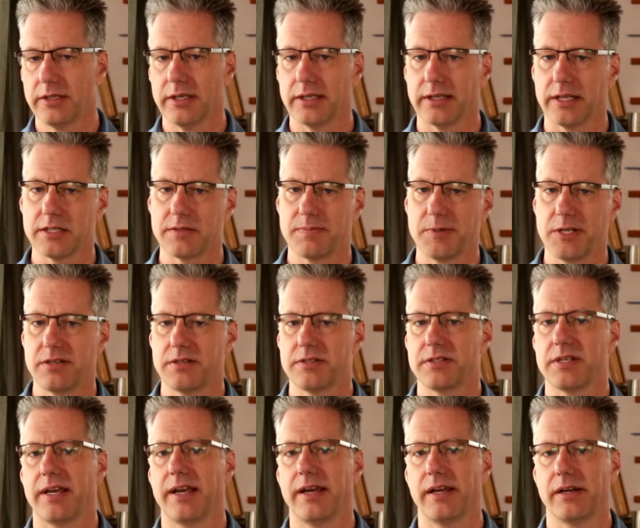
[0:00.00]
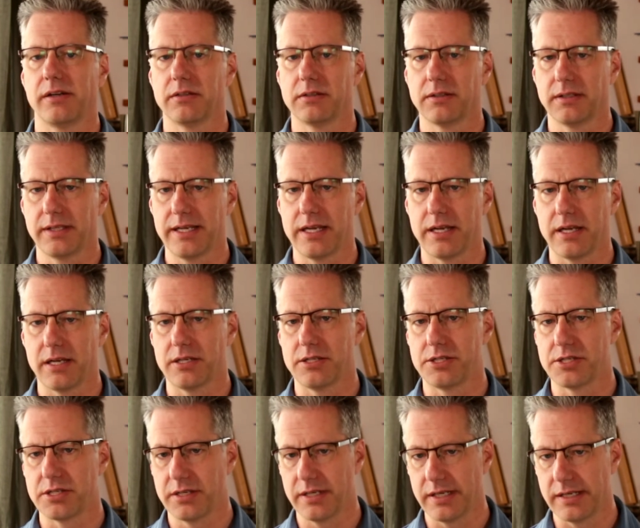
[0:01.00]
And that's because air
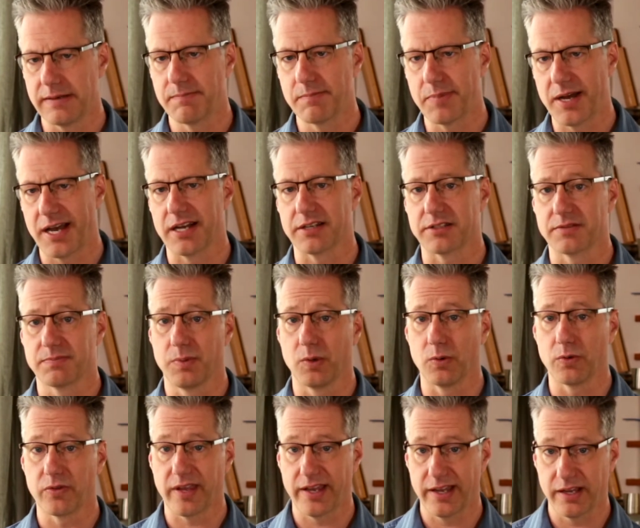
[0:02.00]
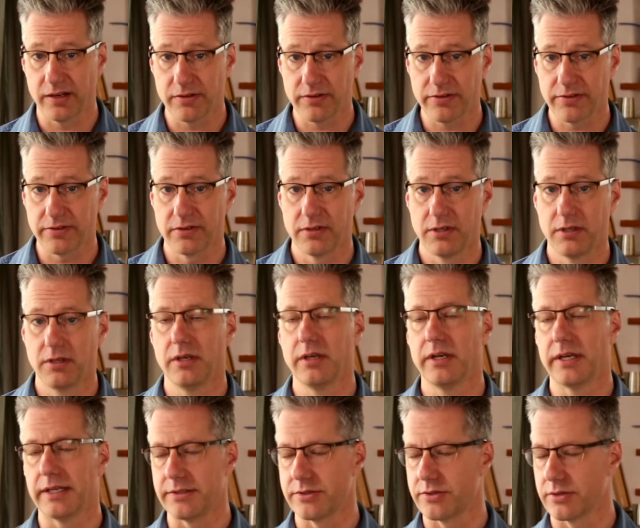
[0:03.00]
leakage impacts both health
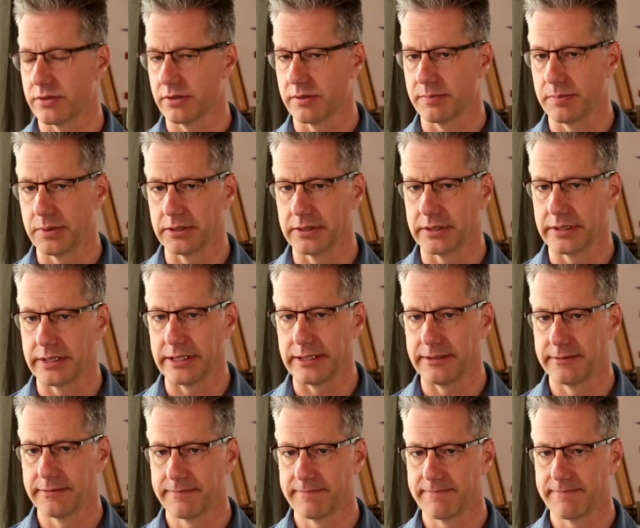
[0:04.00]
and durability.